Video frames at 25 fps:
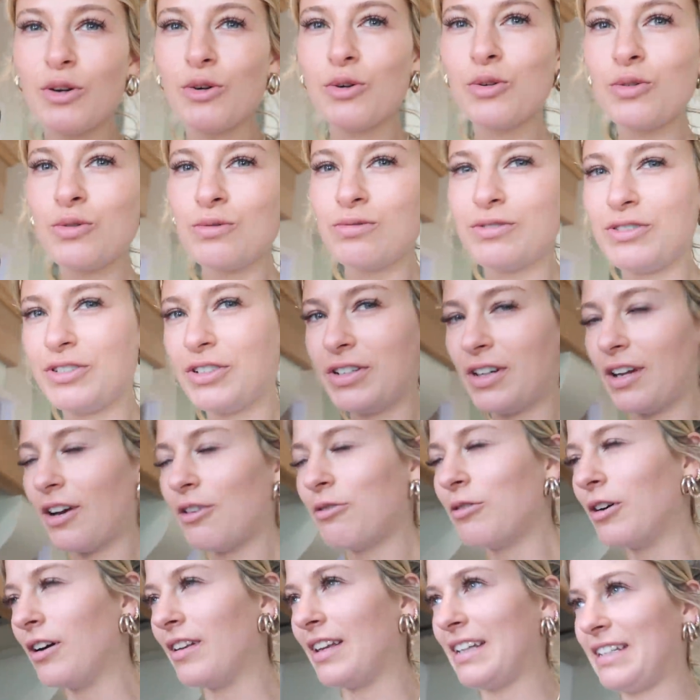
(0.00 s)
Oh, do you
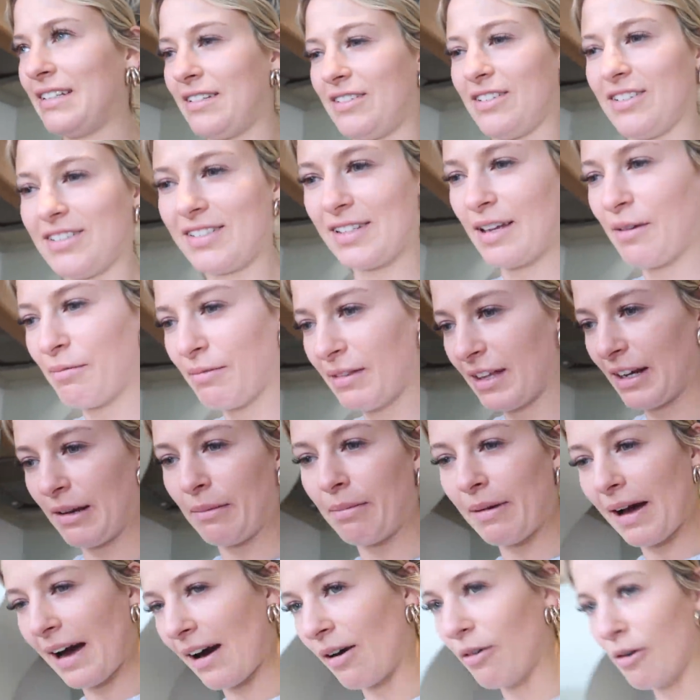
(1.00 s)
know what? There's just something
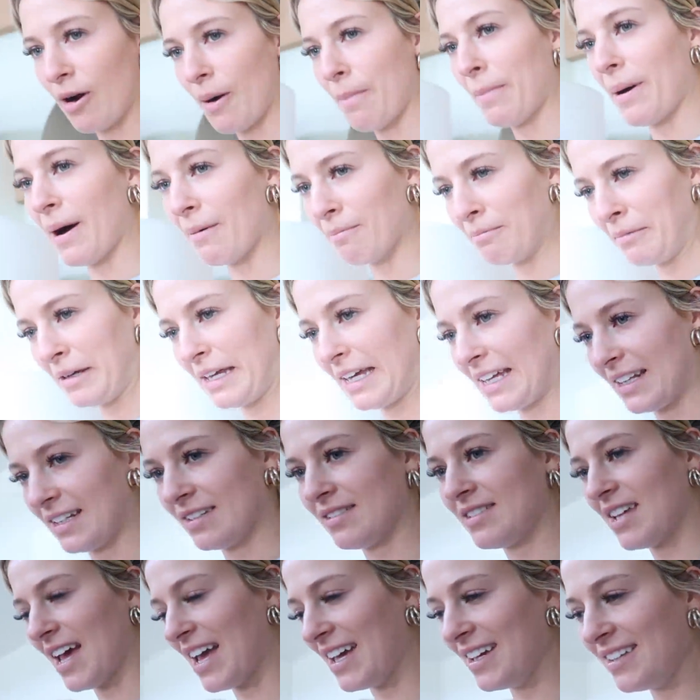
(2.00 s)
about a
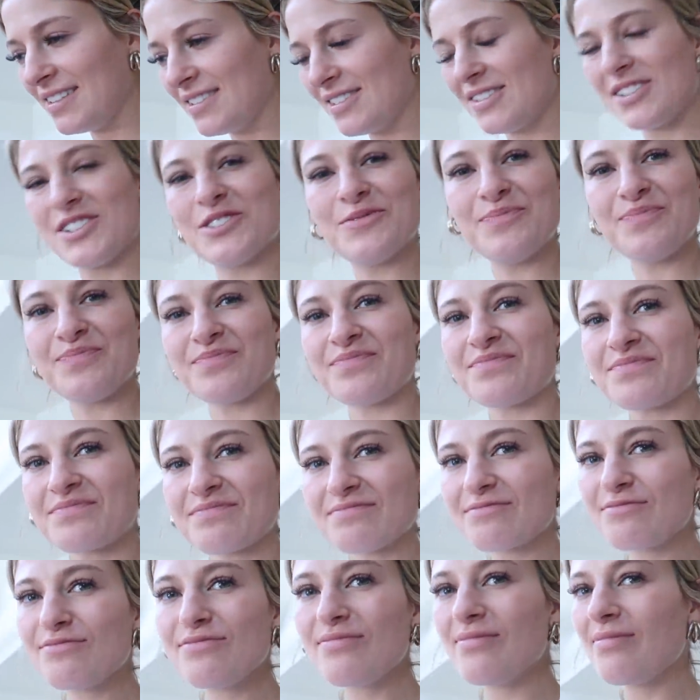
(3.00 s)
pumpkin taste
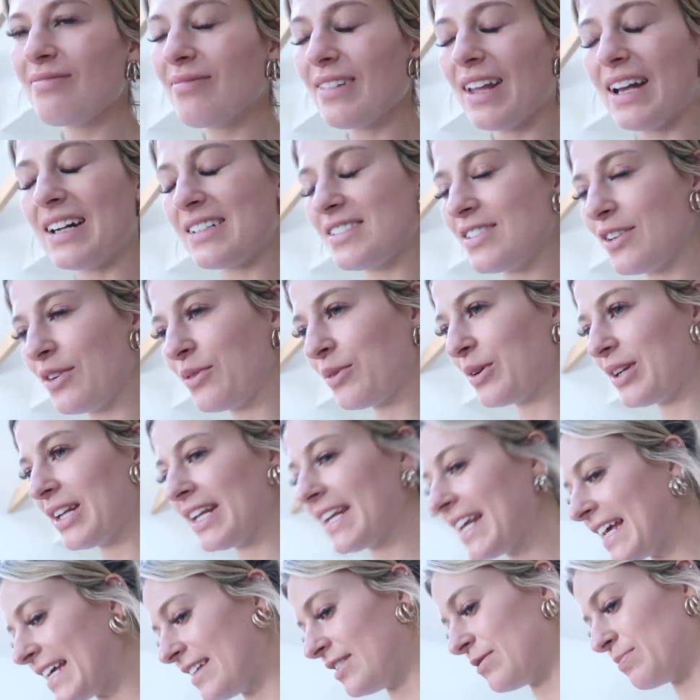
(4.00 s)
I don't know what
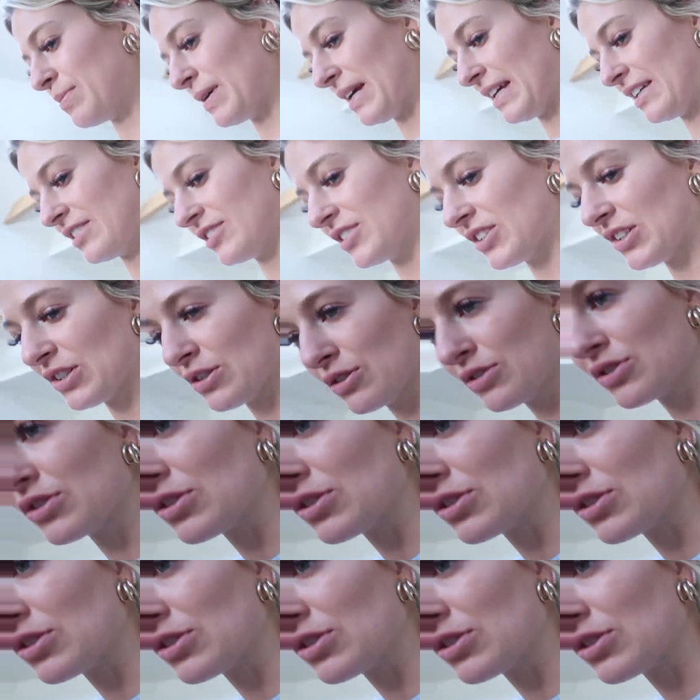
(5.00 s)
it is, but it's just